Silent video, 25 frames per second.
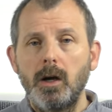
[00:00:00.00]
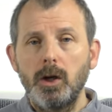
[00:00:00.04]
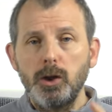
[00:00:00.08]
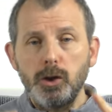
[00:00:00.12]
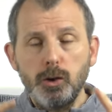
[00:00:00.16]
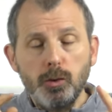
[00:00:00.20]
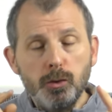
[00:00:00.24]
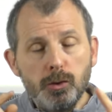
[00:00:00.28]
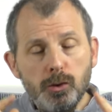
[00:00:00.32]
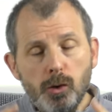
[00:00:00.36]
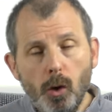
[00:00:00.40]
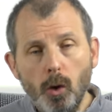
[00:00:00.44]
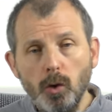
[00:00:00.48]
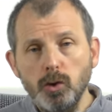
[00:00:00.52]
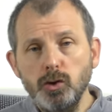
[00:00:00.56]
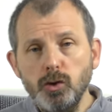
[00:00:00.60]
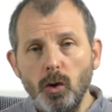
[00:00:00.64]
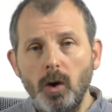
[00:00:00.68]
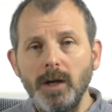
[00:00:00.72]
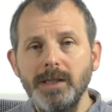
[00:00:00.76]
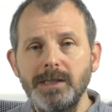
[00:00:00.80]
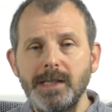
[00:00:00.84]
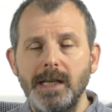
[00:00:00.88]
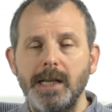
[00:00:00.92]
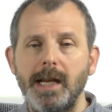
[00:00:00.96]
You're not
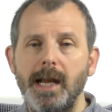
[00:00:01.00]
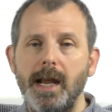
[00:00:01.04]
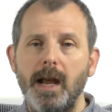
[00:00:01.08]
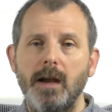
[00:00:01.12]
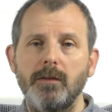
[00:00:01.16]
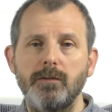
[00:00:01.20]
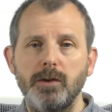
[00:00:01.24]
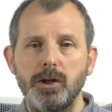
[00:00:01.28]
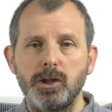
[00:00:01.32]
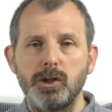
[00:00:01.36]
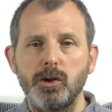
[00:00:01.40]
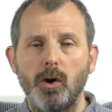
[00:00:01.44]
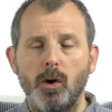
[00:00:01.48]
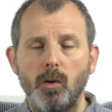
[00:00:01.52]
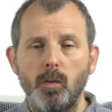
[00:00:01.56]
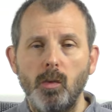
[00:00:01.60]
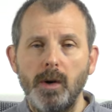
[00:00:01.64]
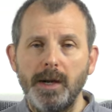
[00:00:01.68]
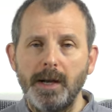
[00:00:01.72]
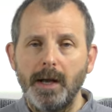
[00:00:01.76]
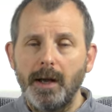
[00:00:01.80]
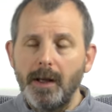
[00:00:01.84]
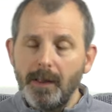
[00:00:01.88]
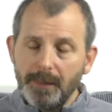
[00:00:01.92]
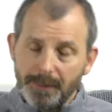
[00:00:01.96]
trying to hit every shot a
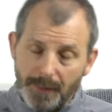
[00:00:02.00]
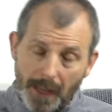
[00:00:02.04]
winner.